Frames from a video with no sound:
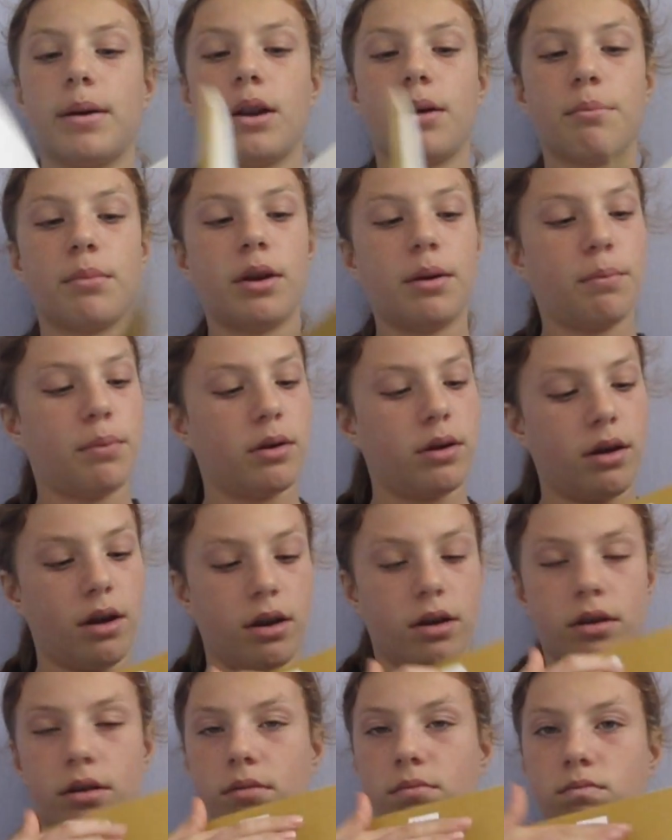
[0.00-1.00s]
But I'm going to put
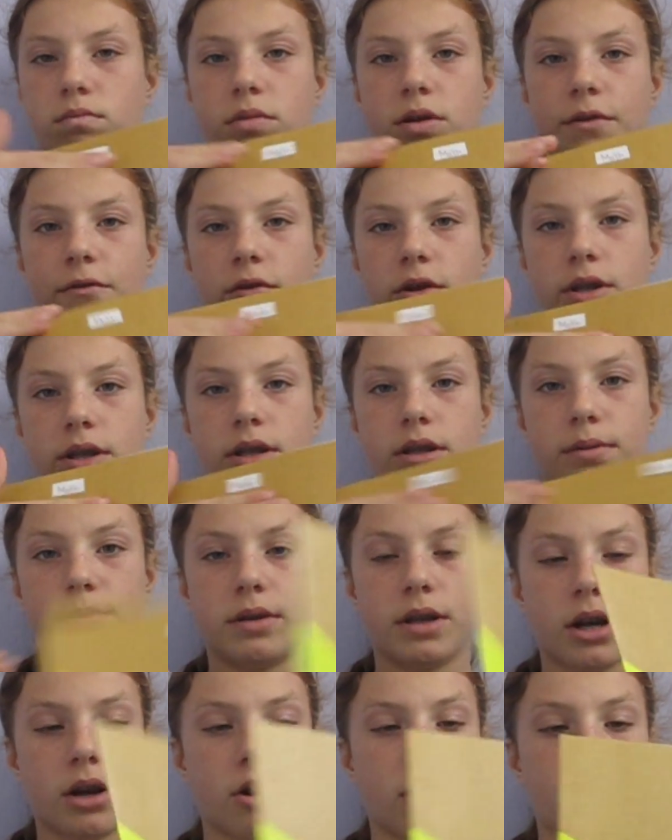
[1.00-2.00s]
a different
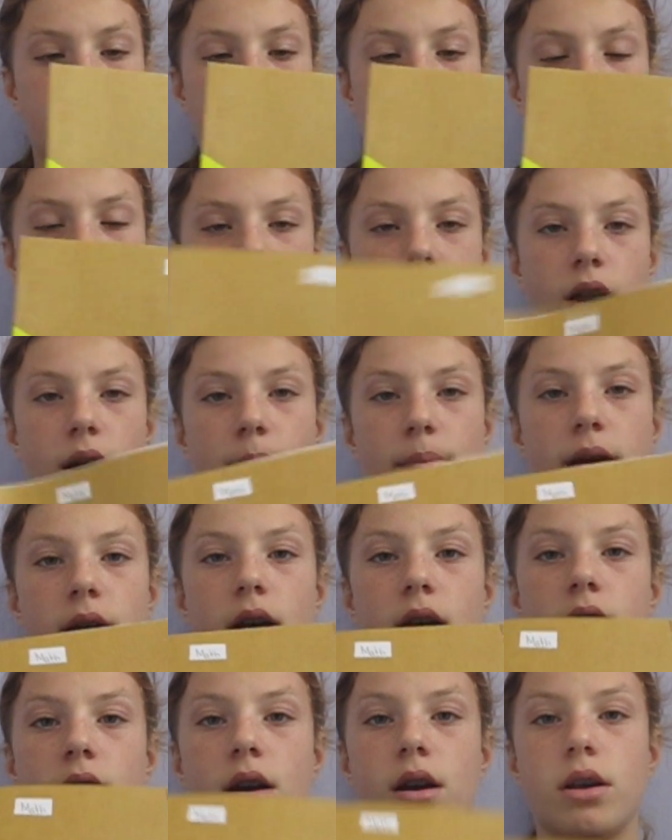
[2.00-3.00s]
sticker on the top.
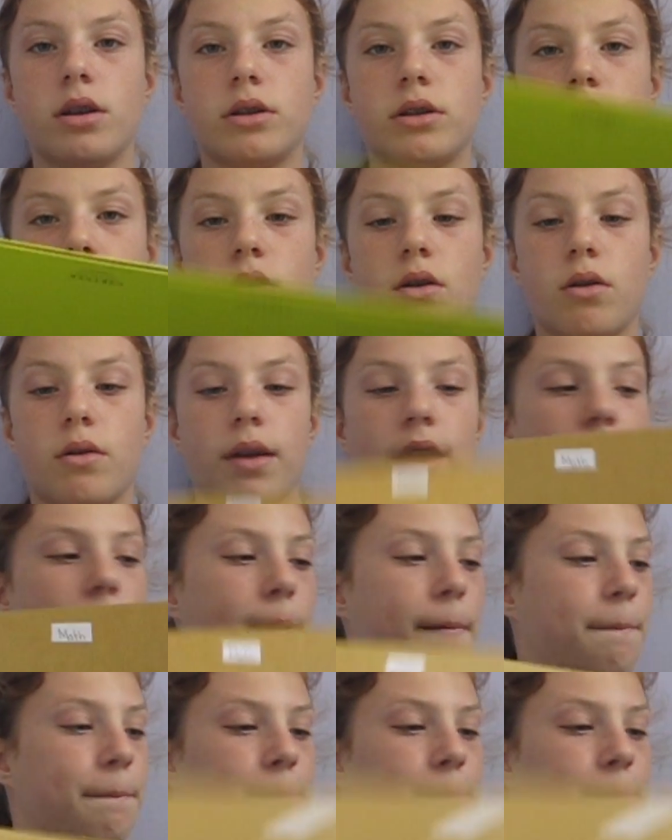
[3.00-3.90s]
So, yeah.